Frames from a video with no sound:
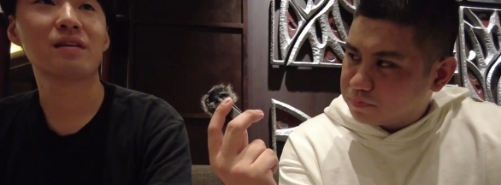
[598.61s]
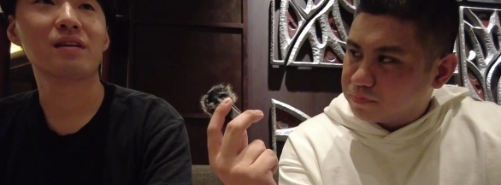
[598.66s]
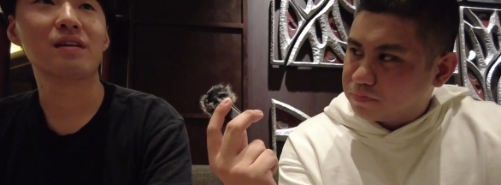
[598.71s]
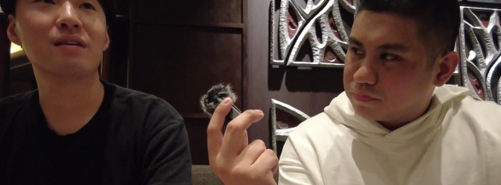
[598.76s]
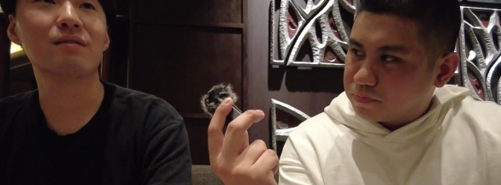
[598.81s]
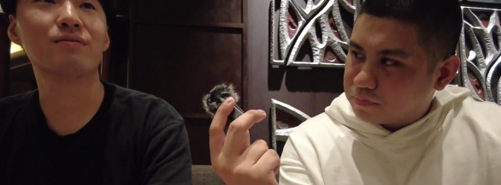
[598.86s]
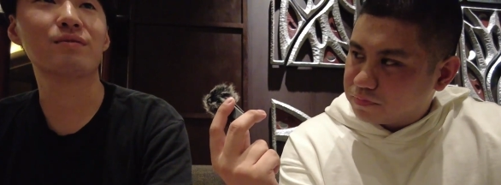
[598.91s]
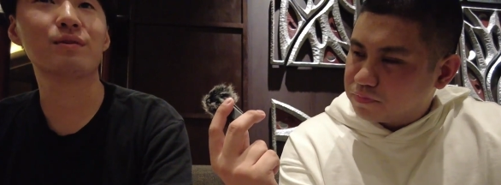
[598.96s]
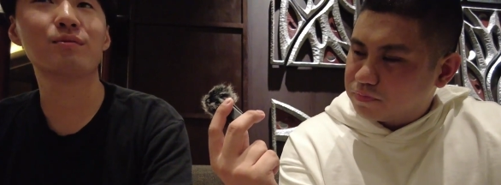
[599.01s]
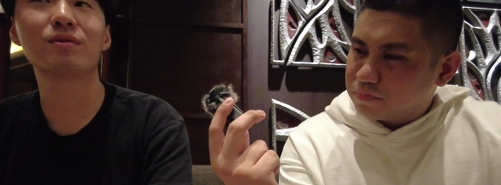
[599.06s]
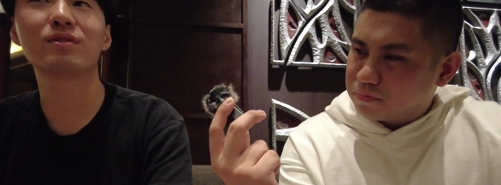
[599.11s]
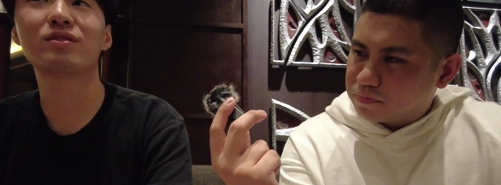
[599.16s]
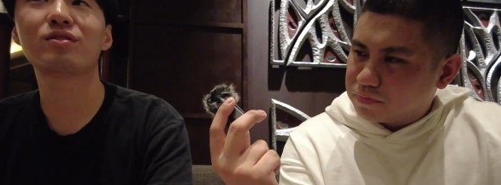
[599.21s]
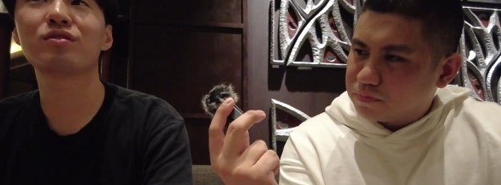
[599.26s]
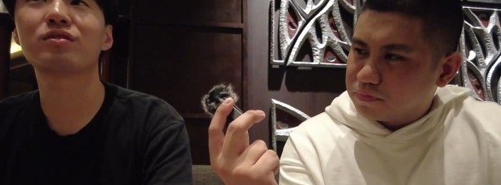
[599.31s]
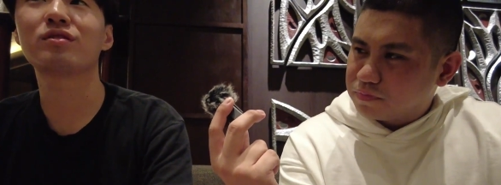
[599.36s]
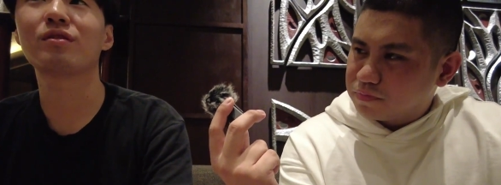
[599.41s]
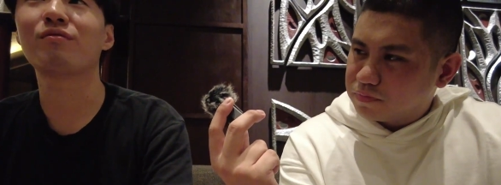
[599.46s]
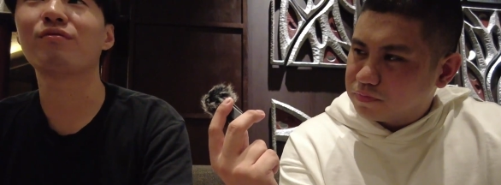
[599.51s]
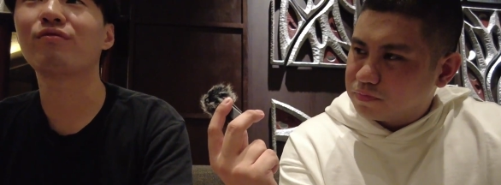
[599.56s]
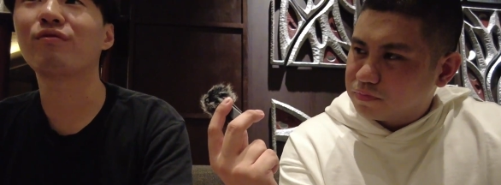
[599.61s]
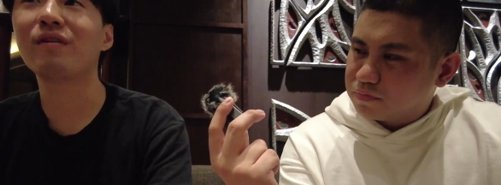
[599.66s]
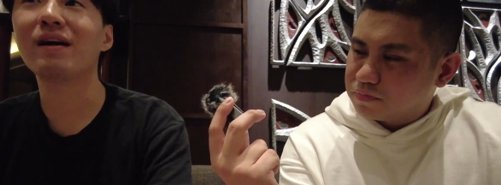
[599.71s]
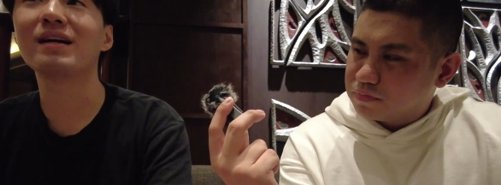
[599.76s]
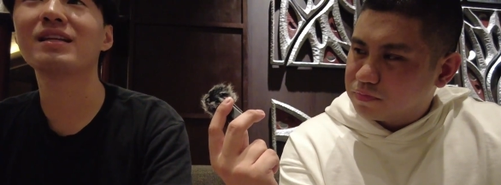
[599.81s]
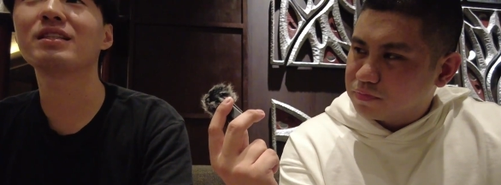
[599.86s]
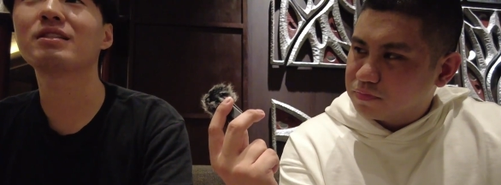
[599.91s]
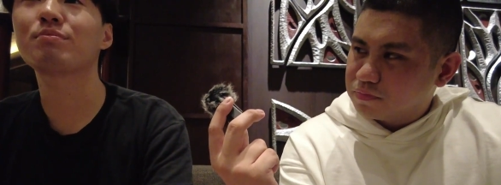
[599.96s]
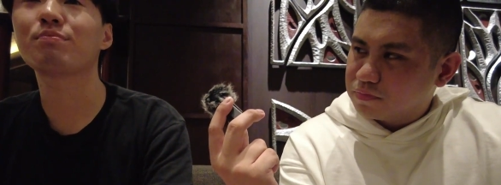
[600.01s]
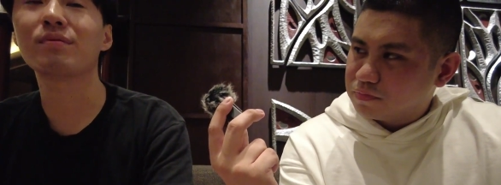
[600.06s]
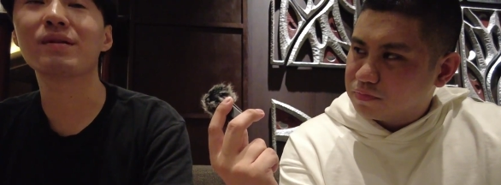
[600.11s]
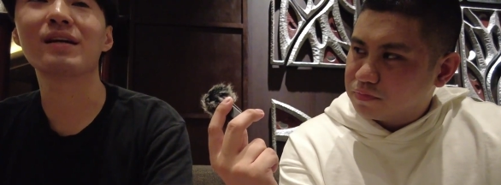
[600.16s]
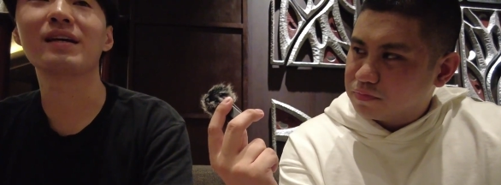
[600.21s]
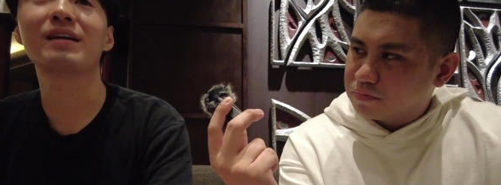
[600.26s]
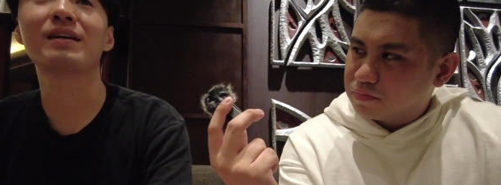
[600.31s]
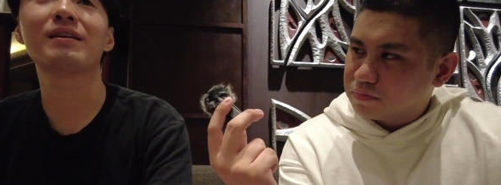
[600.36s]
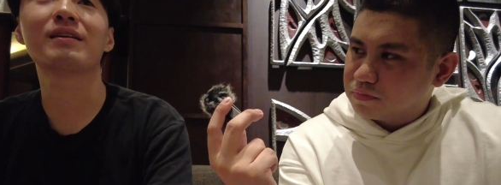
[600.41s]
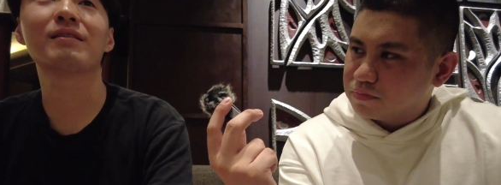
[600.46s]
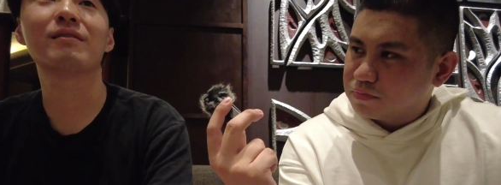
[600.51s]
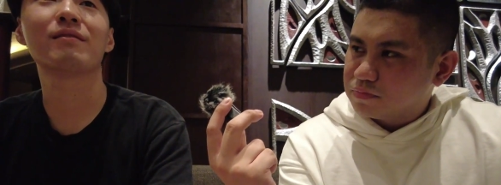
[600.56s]
Speaker 1: If it was just a friends
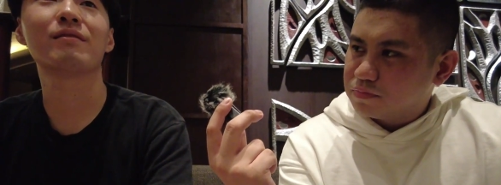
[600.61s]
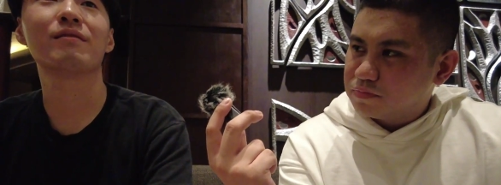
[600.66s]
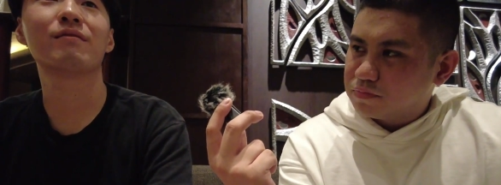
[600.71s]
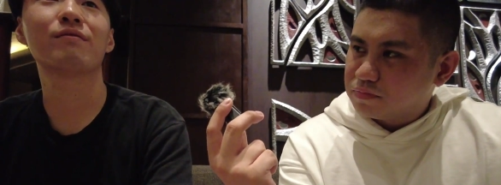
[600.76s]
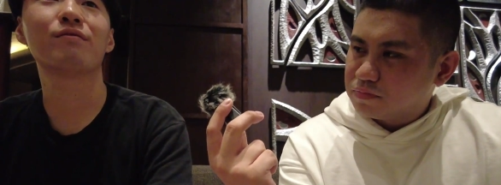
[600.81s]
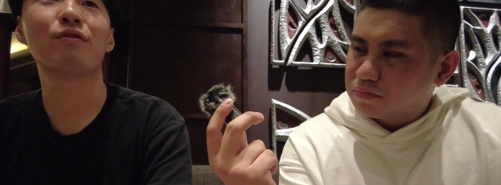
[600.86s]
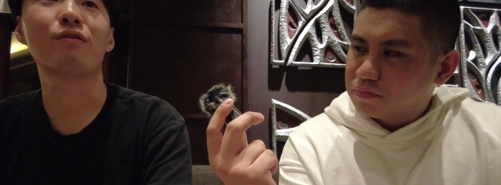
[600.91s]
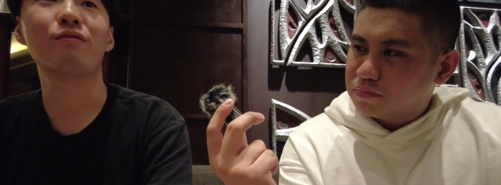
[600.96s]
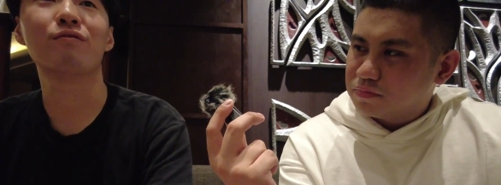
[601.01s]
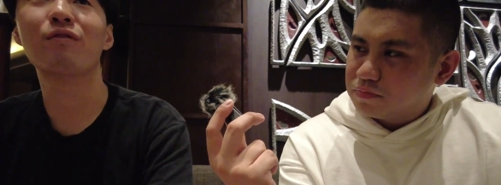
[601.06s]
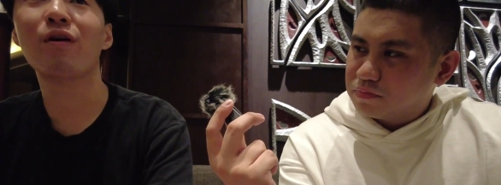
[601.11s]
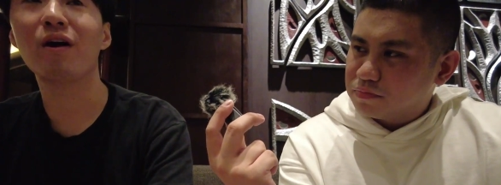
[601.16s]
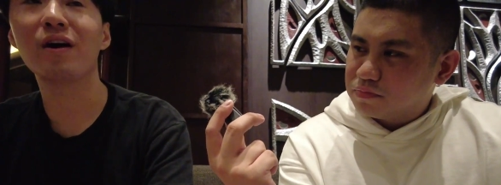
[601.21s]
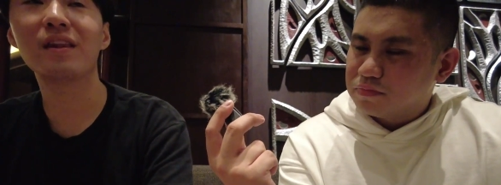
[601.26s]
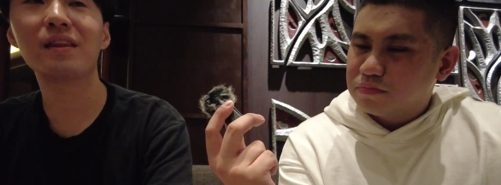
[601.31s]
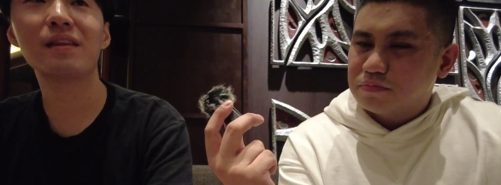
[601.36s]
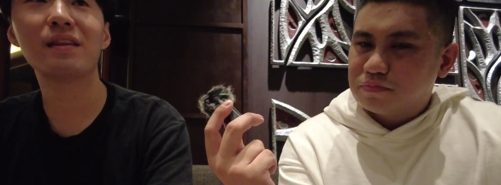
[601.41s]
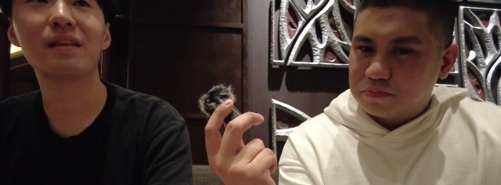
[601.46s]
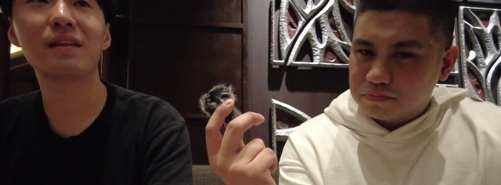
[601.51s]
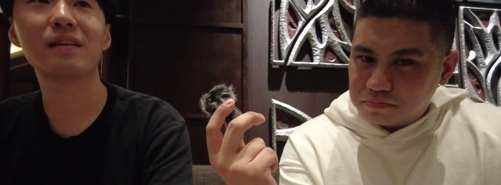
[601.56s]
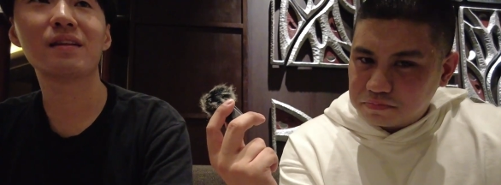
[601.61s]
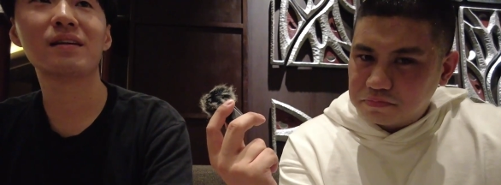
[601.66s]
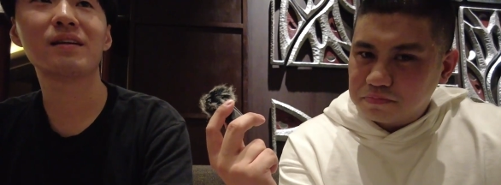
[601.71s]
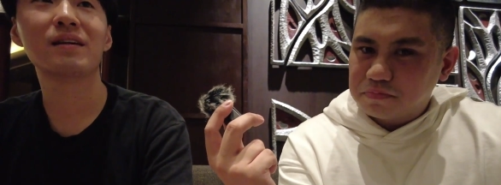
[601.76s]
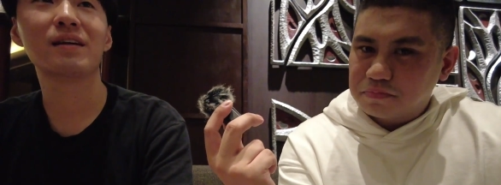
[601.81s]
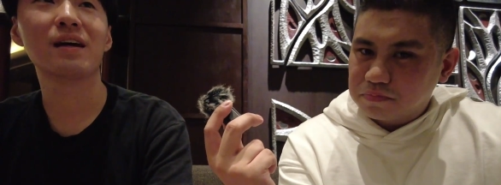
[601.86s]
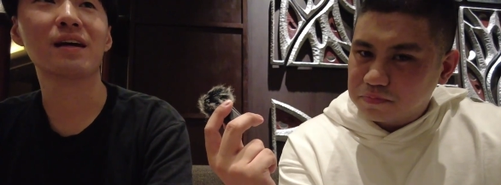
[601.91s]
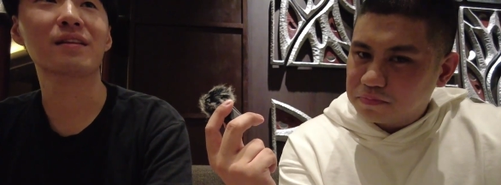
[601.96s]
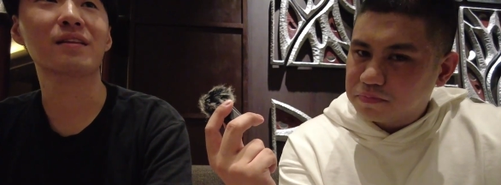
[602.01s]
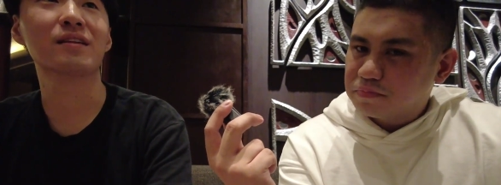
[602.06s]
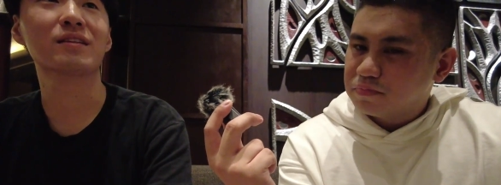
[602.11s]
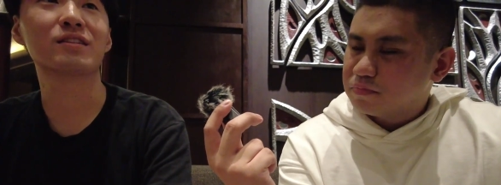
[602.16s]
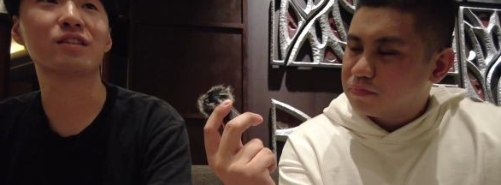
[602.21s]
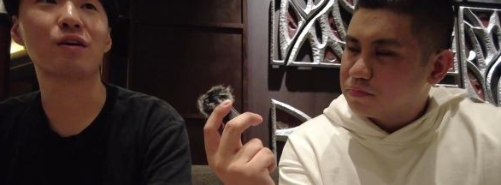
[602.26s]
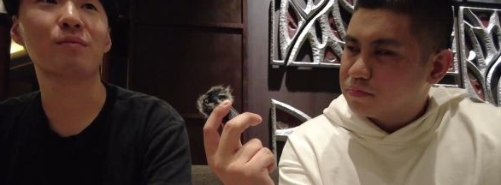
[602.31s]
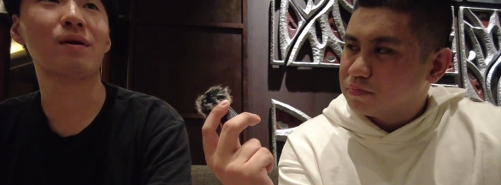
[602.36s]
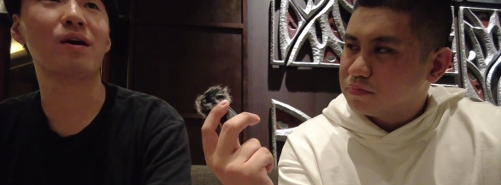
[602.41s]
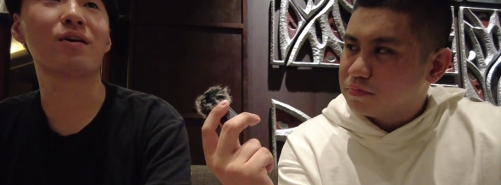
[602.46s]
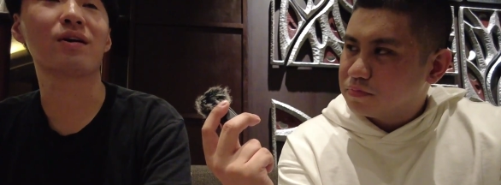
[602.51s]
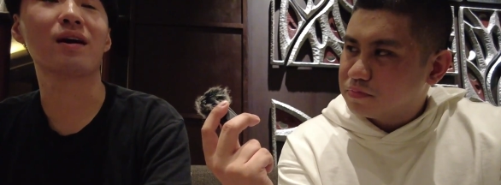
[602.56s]
playing for fun and then somehow